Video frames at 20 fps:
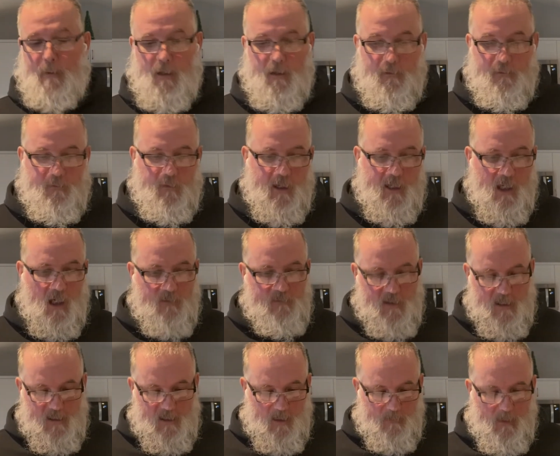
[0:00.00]
Funny enough,
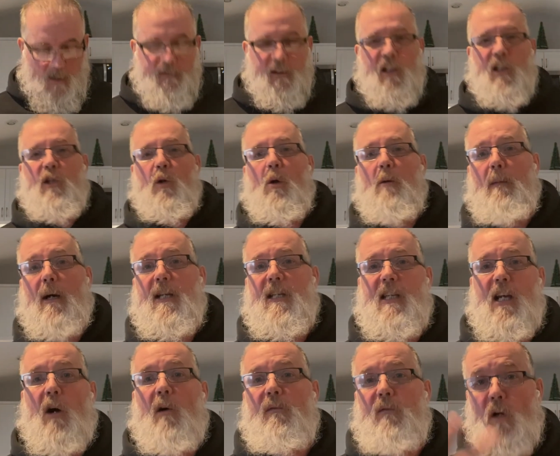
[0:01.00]
I ended up having to do it
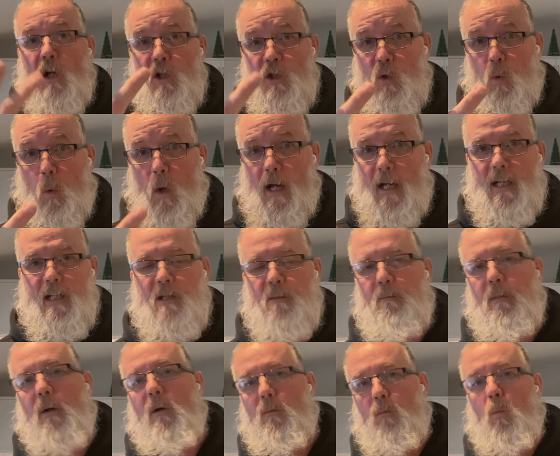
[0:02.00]
myself twice,
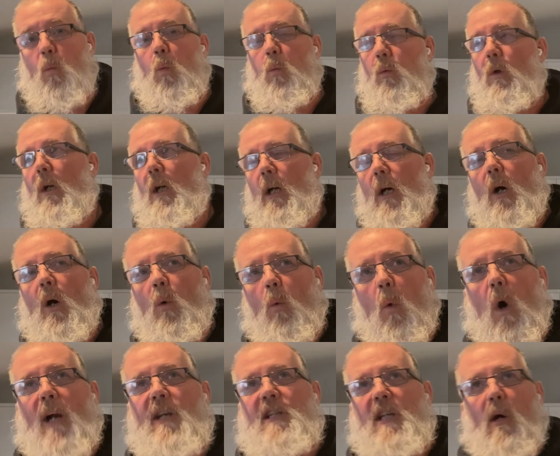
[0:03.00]
but
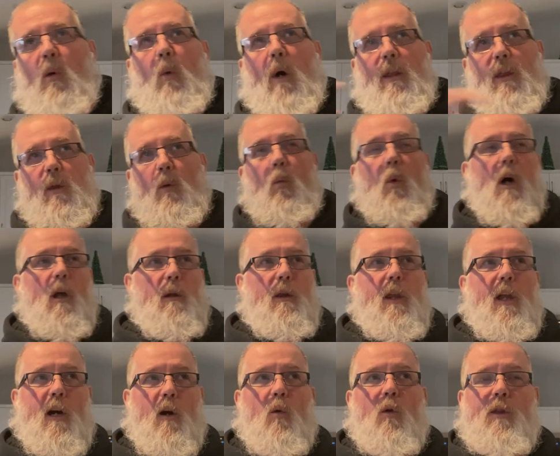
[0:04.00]
once I went
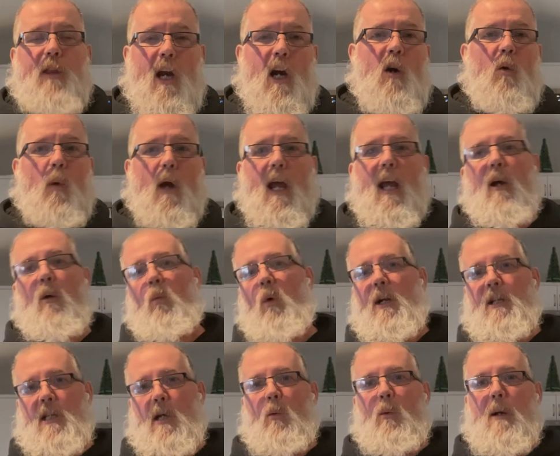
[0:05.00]
their way, and
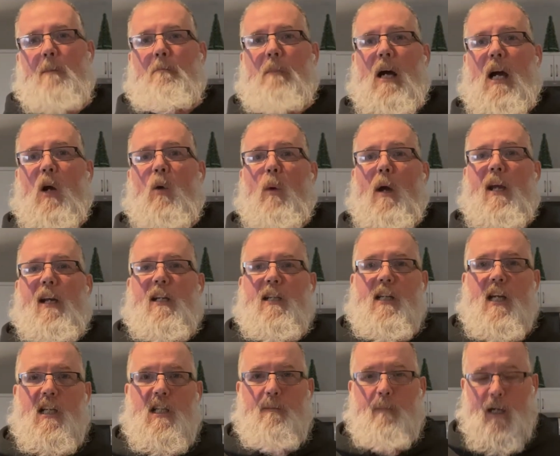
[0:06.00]
once I went my way to
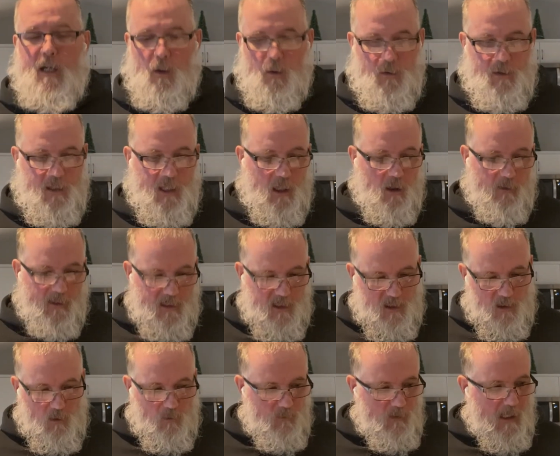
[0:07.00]
test my own theory.
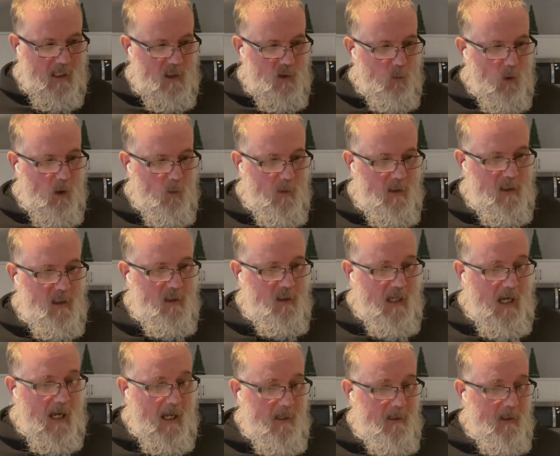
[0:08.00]
So that's why we did
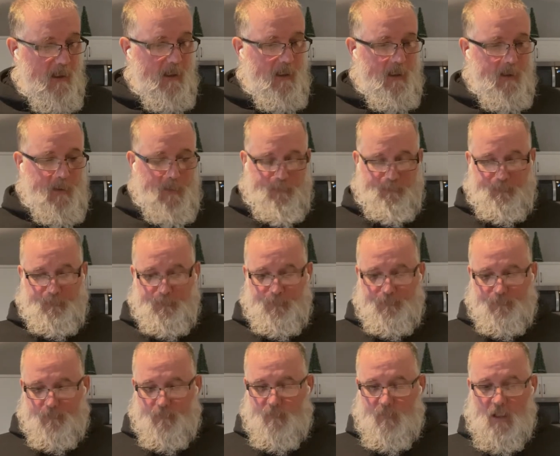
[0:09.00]
that.
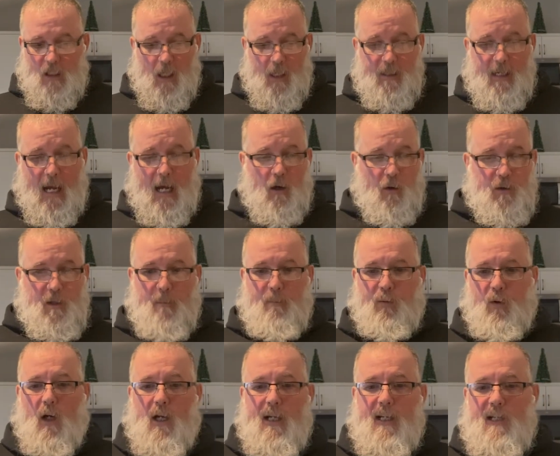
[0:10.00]
Now, the
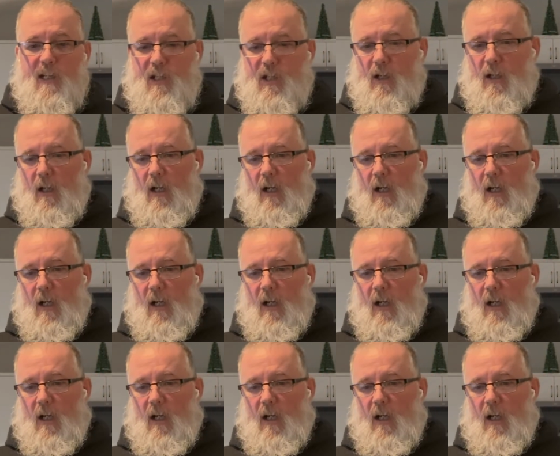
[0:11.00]
price,